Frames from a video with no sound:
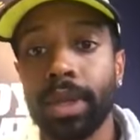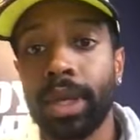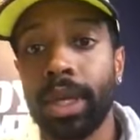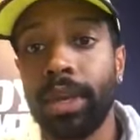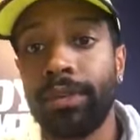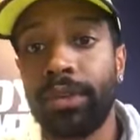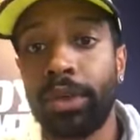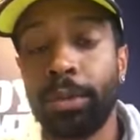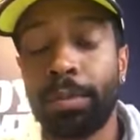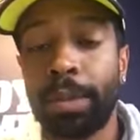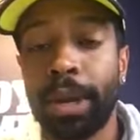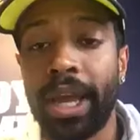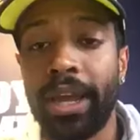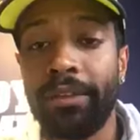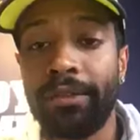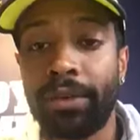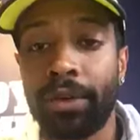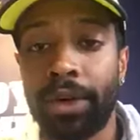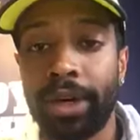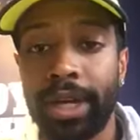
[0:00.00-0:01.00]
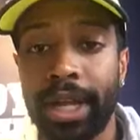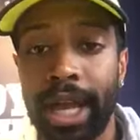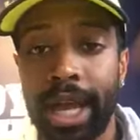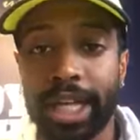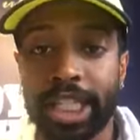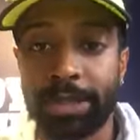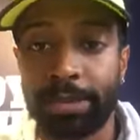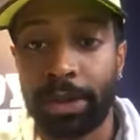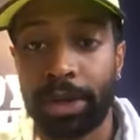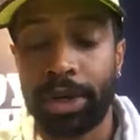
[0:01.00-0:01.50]
if you pay for an
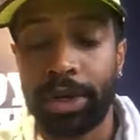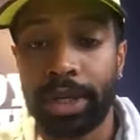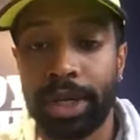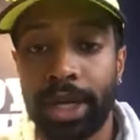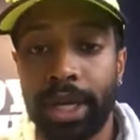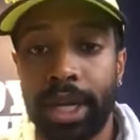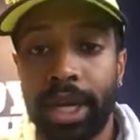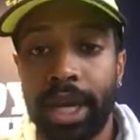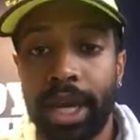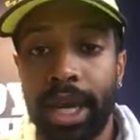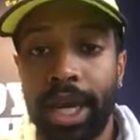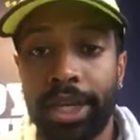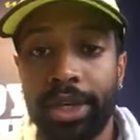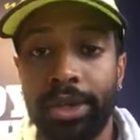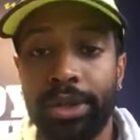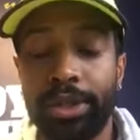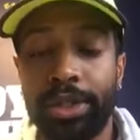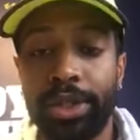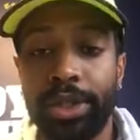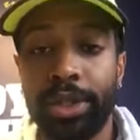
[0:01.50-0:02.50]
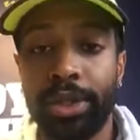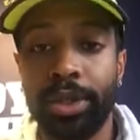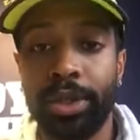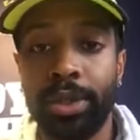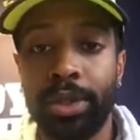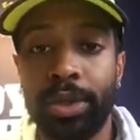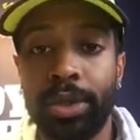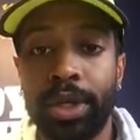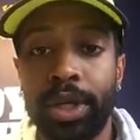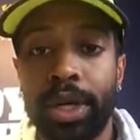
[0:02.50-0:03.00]
expert and you
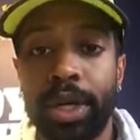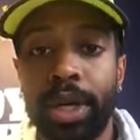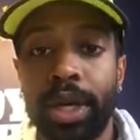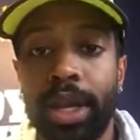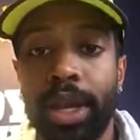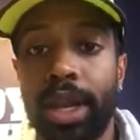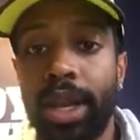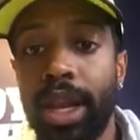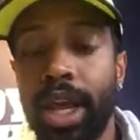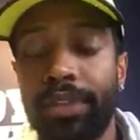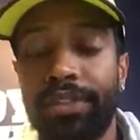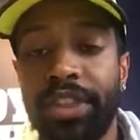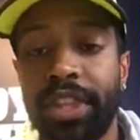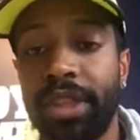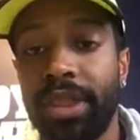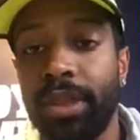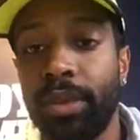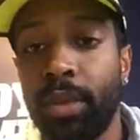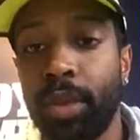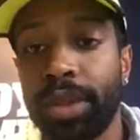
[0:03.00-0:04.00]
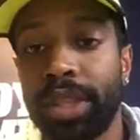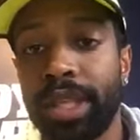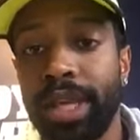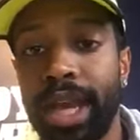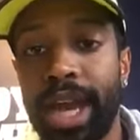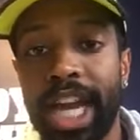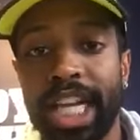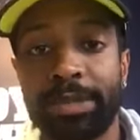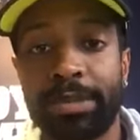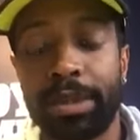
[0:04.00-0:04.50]
do nothing what the
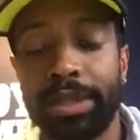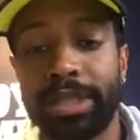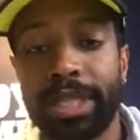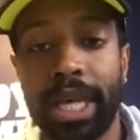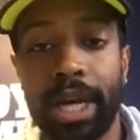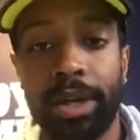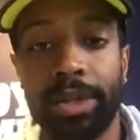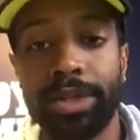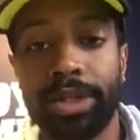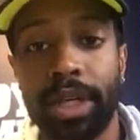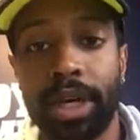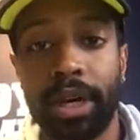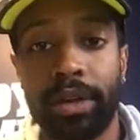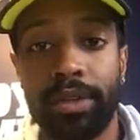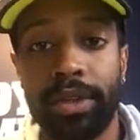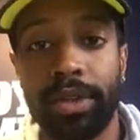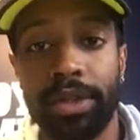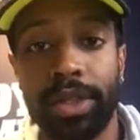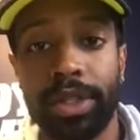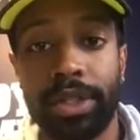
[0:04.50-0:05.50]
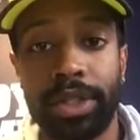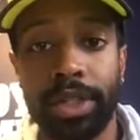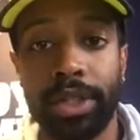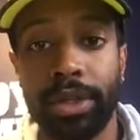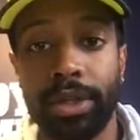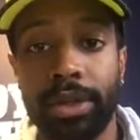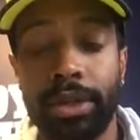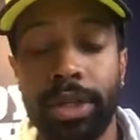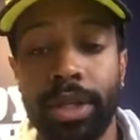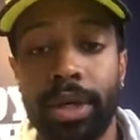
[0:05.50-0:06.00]
expert tells of you to
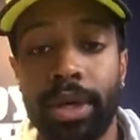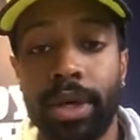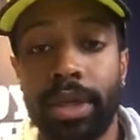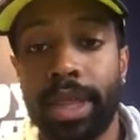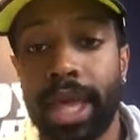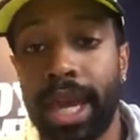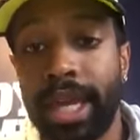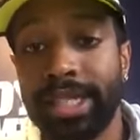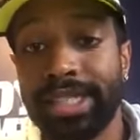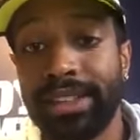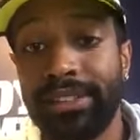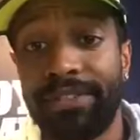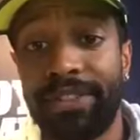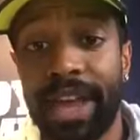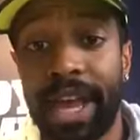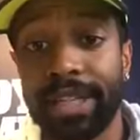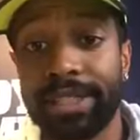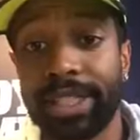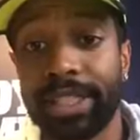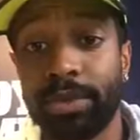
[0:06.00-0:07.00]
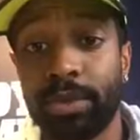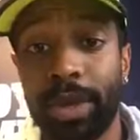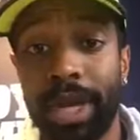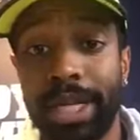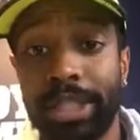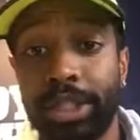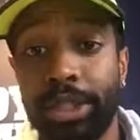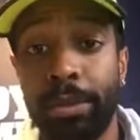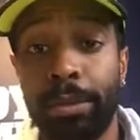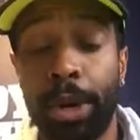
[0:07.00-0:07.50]
do, that is the fastest way
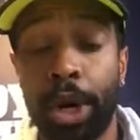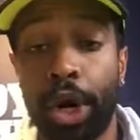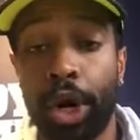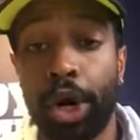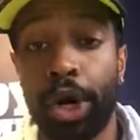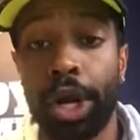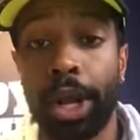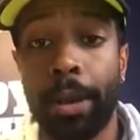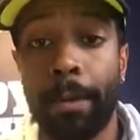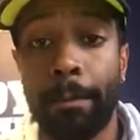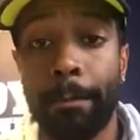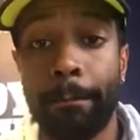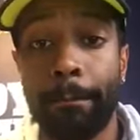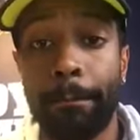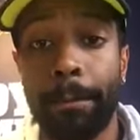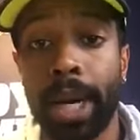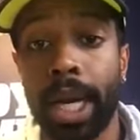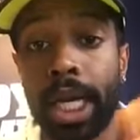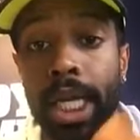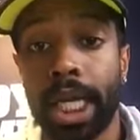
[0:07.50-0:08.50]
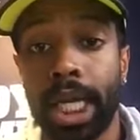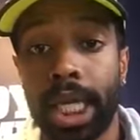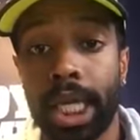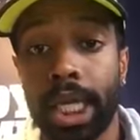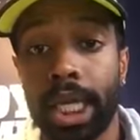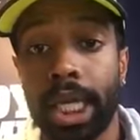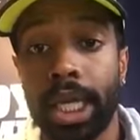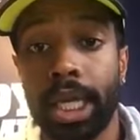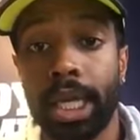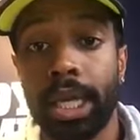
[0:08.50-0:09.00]
to burn
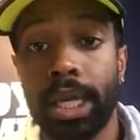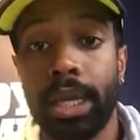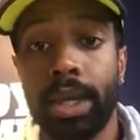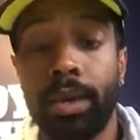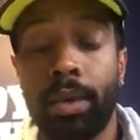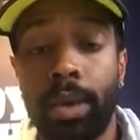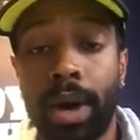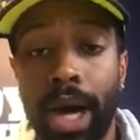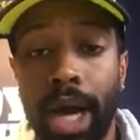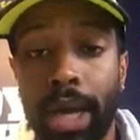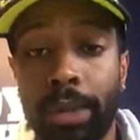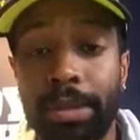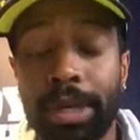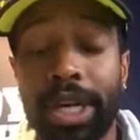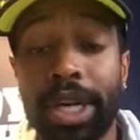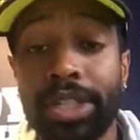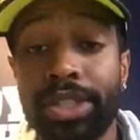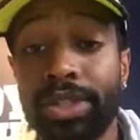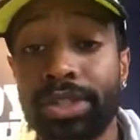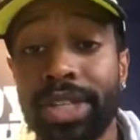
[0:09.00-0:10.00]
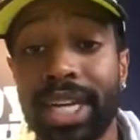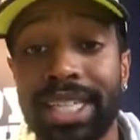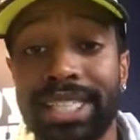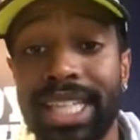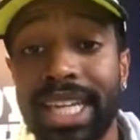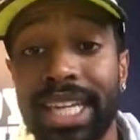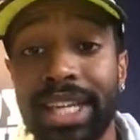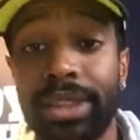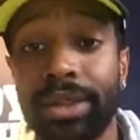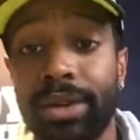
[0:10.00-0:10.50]
money. Why? Because you're not
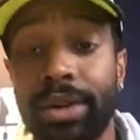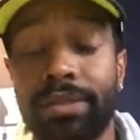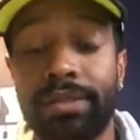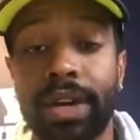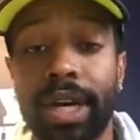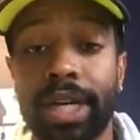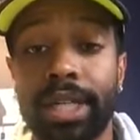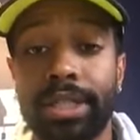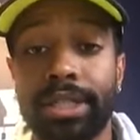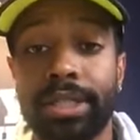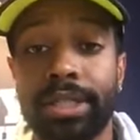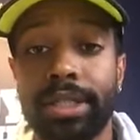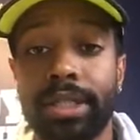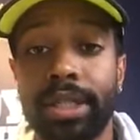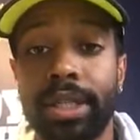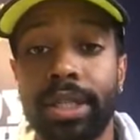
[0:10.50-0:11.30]
taking their advice.